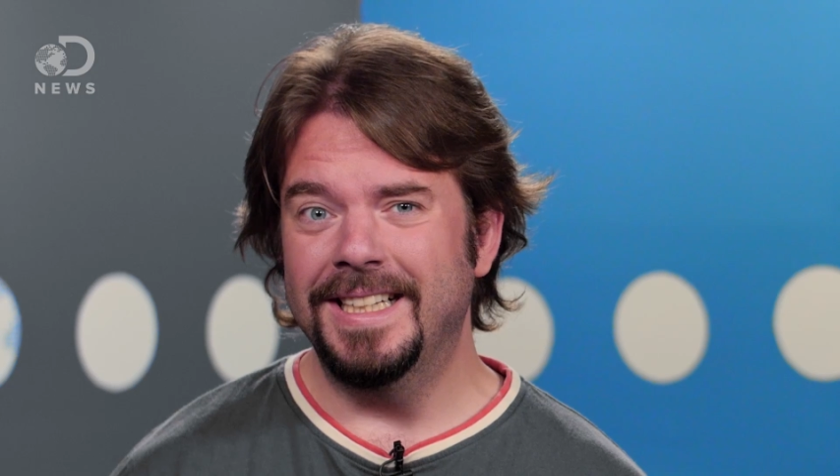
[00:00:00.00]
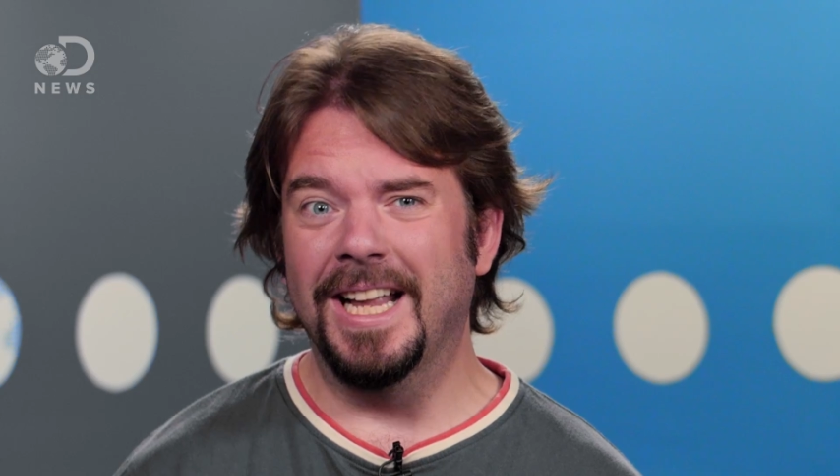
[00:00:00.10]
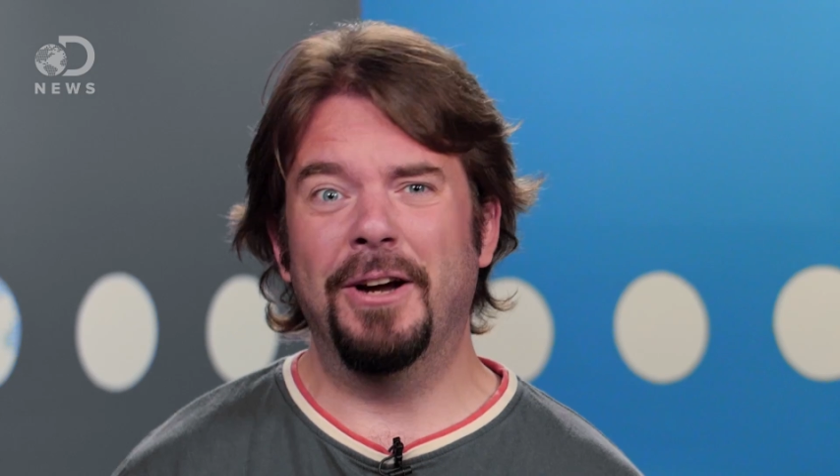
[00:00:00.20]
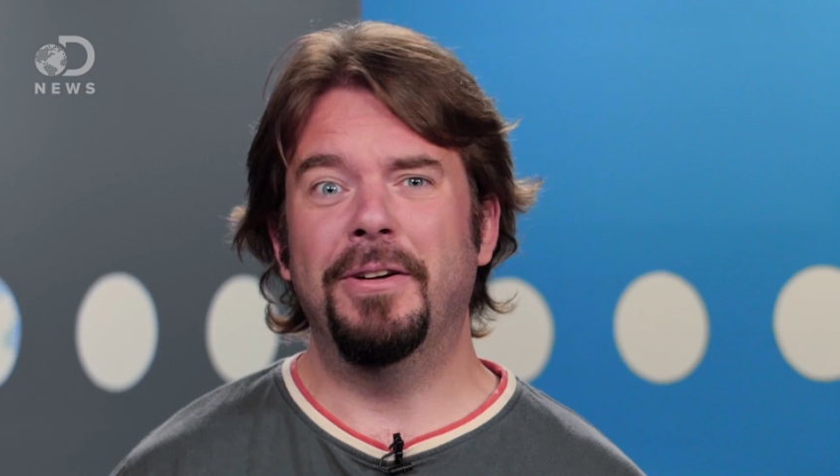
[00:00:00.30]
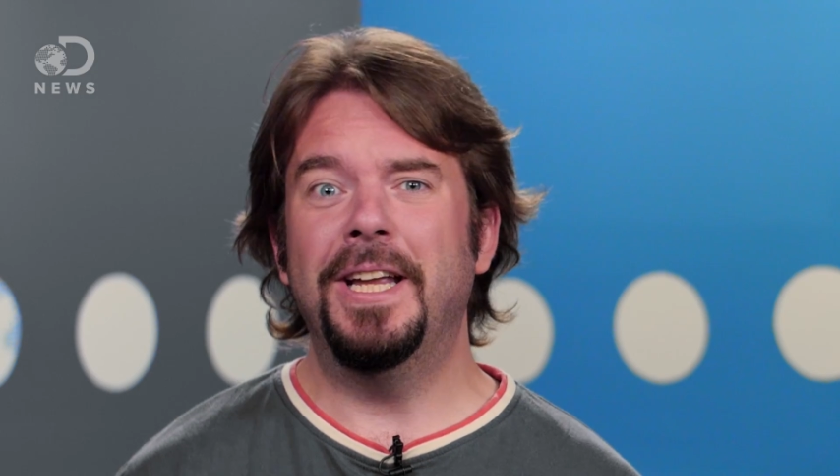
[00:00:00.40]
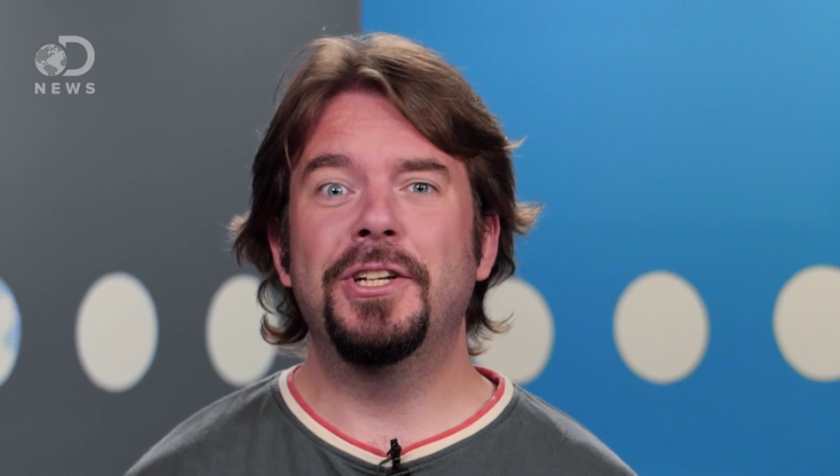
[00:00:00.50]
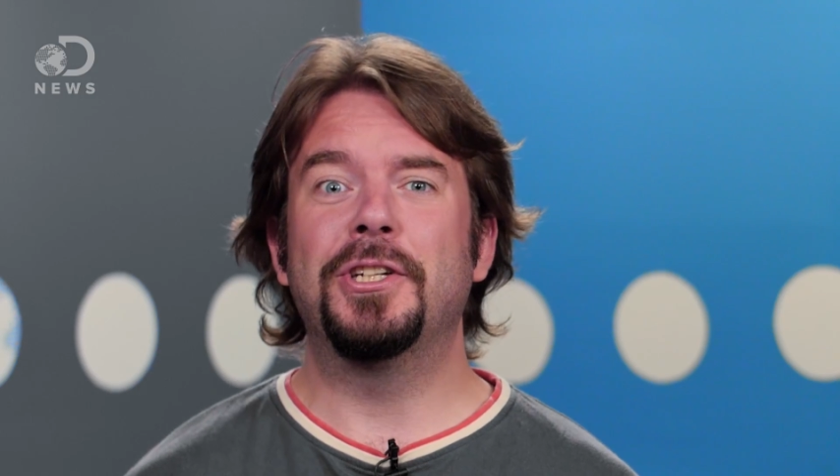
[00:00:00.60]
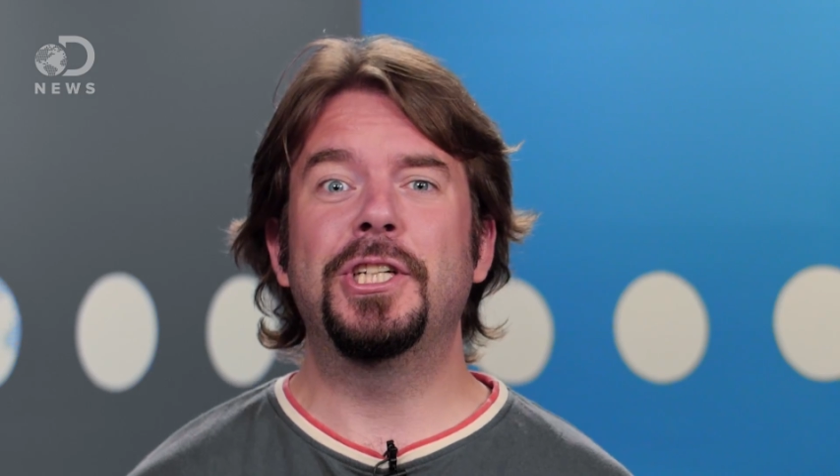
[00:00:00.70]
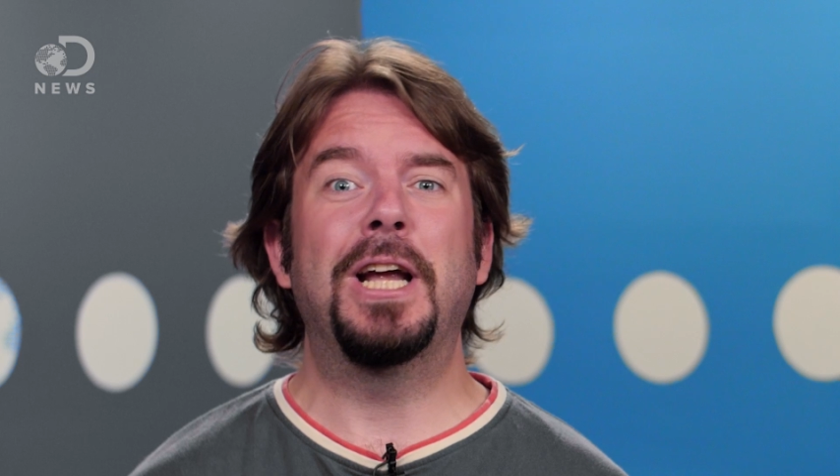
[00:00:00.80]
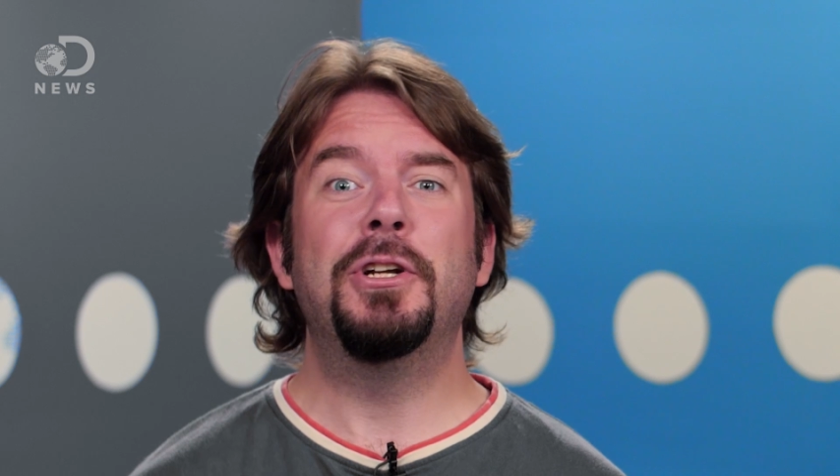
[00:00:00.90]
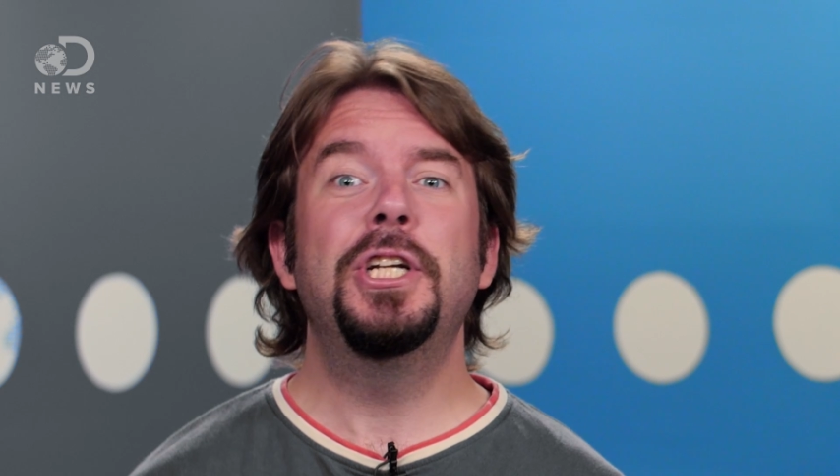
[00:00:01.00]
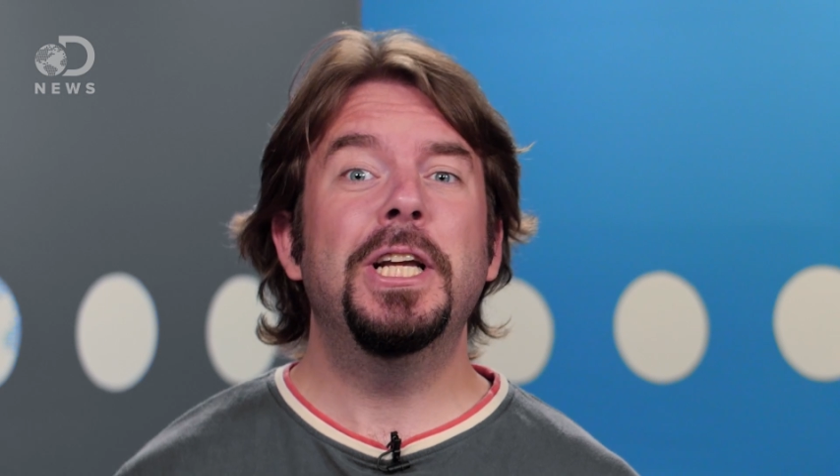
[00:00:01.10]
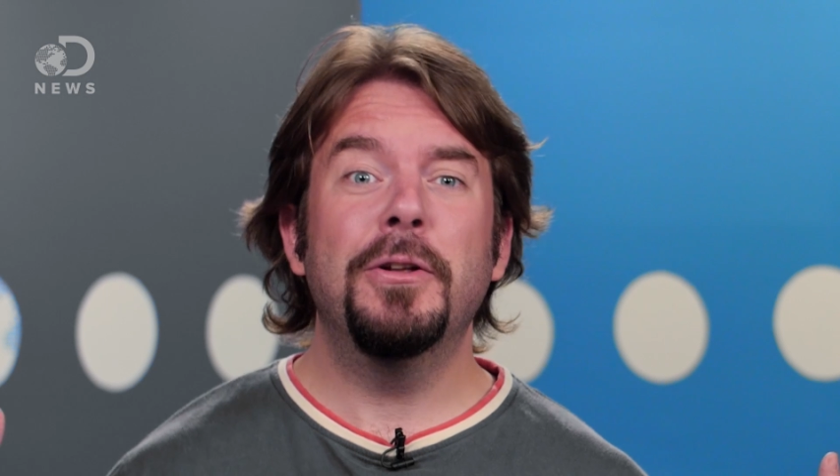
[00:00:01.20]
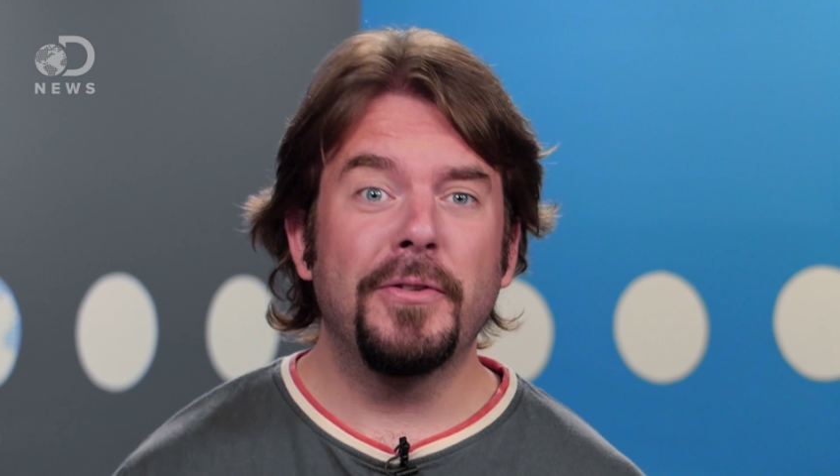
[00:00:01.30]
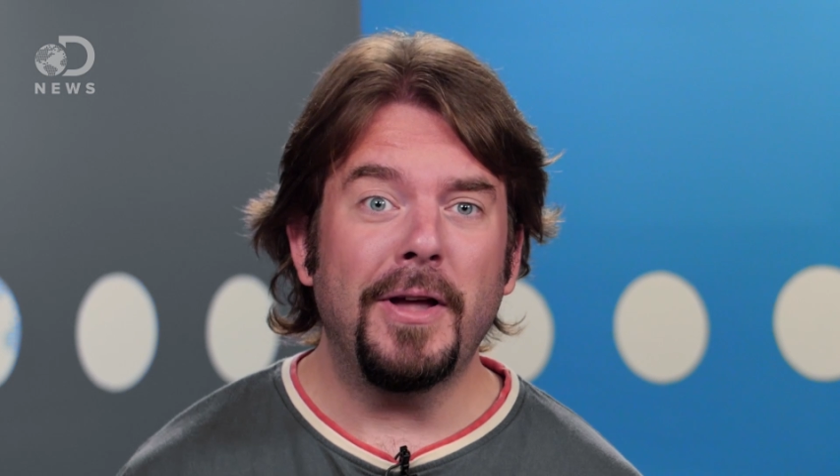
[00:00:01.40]
No, he just shouts
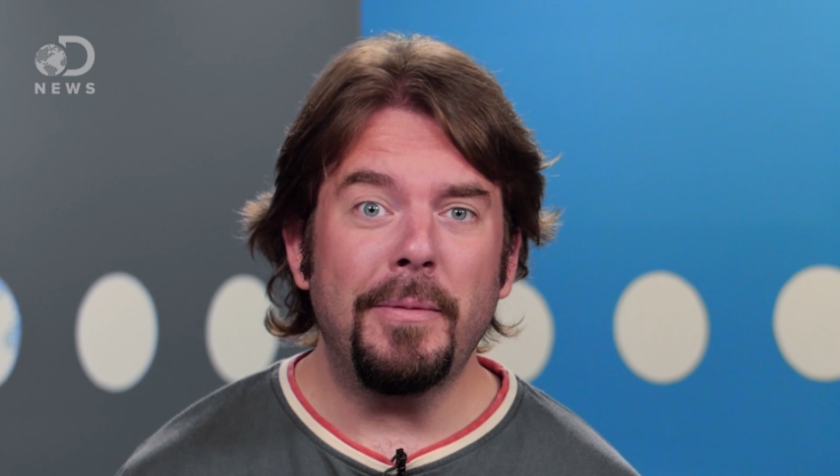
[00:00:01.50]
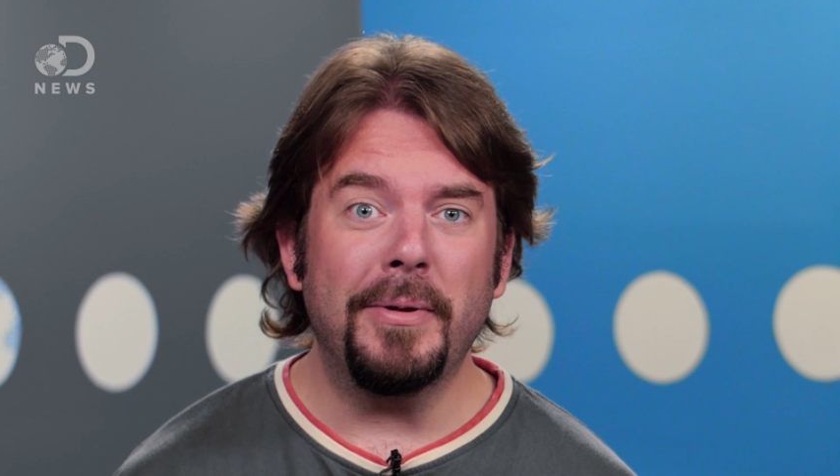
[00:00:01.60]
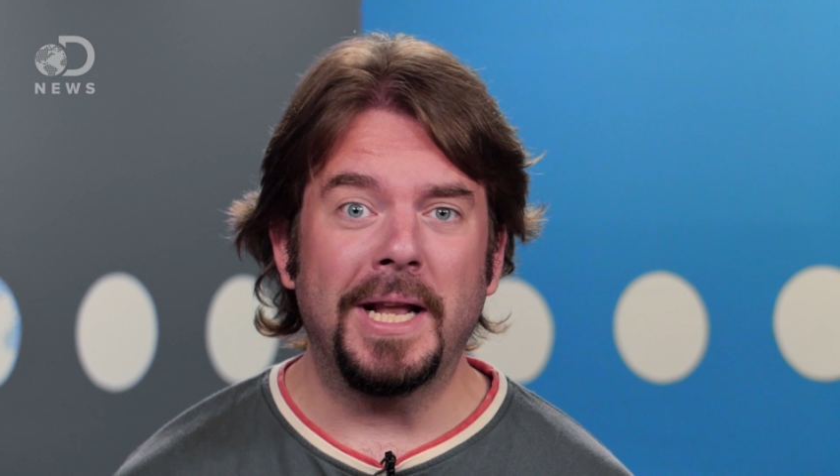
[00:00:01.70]
shields up